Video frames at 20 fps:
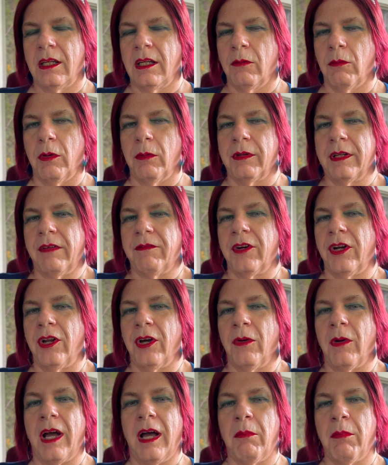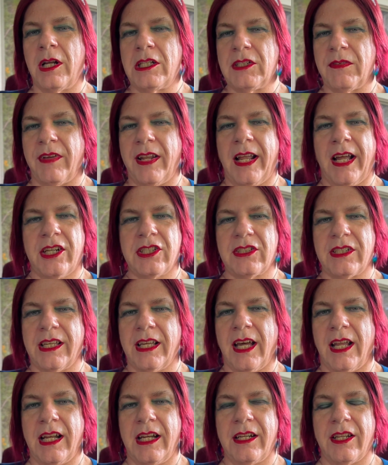we will never know how much of it actually
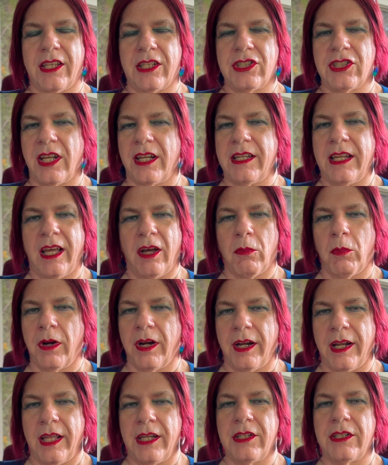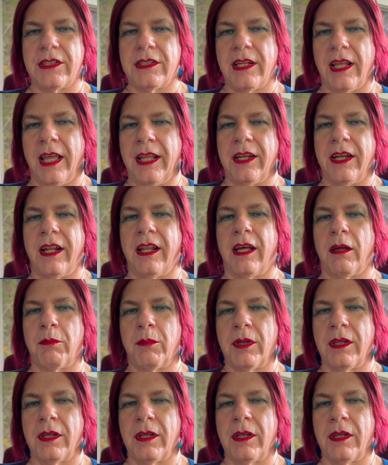got into the shutdown, where it ended up.